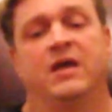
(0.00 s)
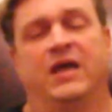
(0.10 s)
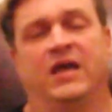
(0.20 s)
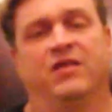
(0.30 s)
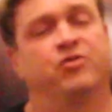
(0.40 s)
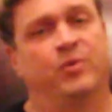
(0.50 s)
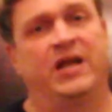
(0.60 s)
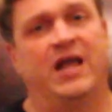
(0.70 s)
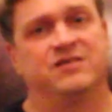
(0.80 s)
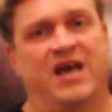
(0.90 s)
And
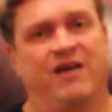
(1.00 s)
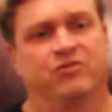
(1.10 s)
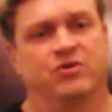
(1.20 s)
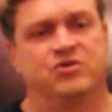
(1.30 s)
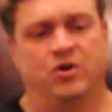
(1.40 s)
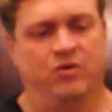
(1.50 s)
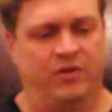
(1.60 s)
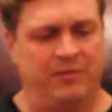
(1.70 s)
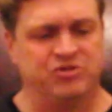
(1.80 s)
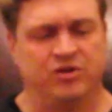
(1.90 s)
3 days after, so
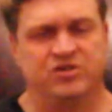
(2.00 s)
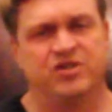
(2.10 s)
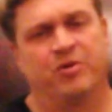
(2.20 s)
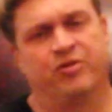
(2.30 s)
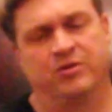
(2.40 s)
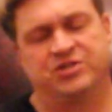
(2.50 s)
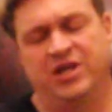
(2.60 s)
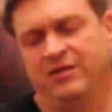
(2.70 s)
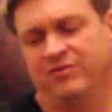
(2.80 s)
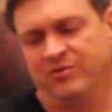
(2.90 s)
that was on December
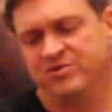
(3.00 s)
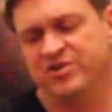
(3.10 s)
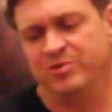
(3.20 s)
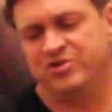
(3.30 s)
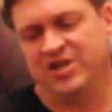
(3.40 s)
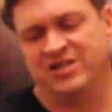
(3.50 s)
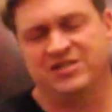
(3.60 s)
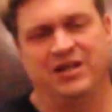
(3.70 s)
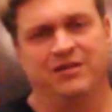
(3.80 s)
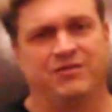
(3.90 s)
13th, on December
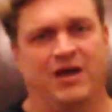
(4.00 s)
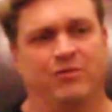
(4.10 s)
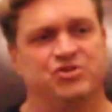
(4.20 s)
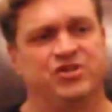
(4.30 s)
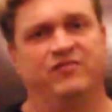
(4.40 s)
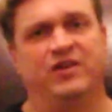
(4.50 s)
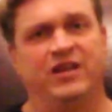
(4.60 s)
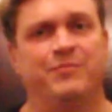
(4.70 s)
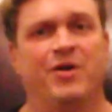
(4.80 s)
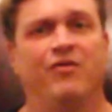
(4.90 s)
16th I received an
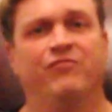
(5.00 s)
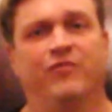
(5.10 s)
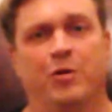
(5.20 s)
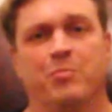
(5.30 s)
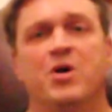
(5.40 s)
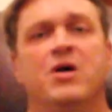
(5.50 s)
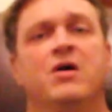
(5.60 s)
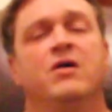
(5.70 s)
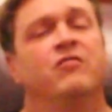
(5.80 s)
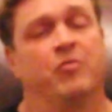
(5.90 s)
email from
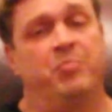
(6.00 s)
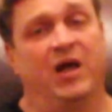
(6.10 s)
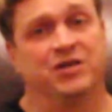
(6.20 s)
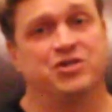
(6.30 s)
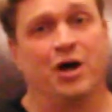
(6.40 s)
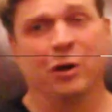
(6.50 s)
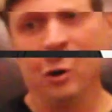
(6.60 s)
Peloton